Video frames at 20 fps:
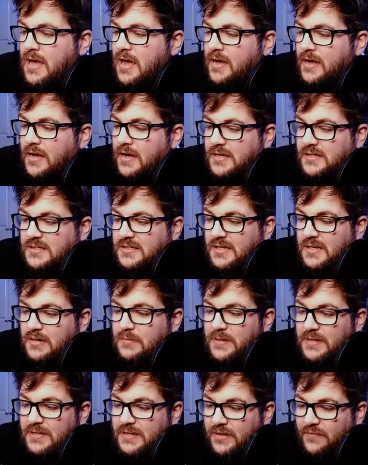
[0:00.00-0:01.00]
It's a
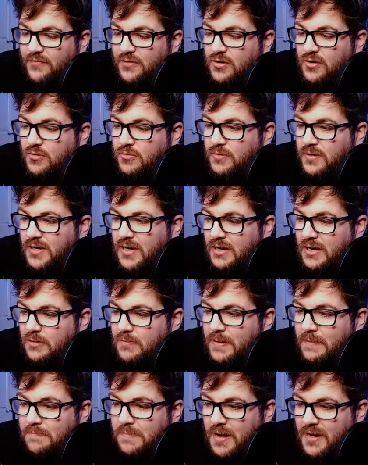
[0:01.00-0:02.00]
little bit difficult and a little
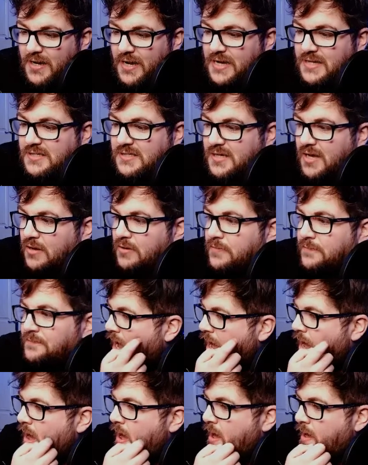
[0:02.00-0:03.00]
bit buggy. So
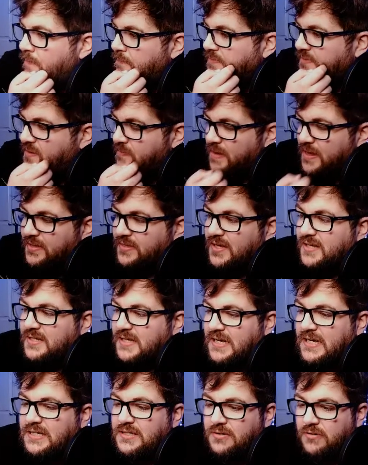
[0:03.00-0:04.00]
to make things
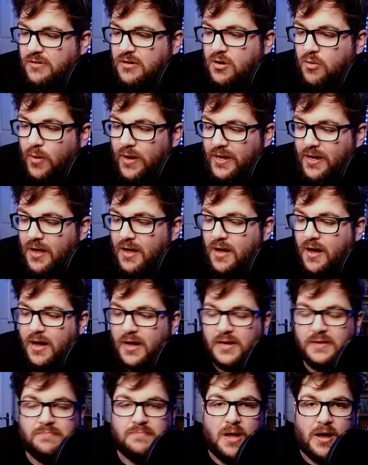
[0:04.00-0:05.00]
easier and quicker,
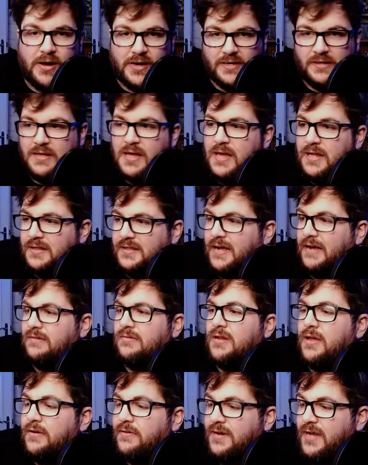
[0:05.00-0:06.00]
I
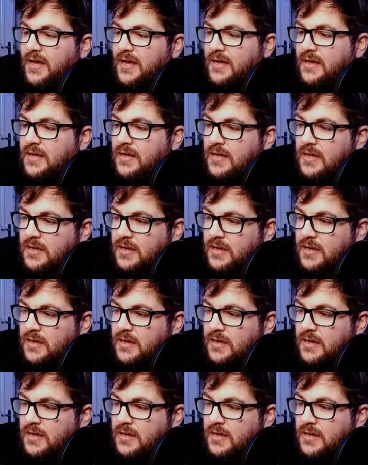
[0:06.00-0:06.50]
download it.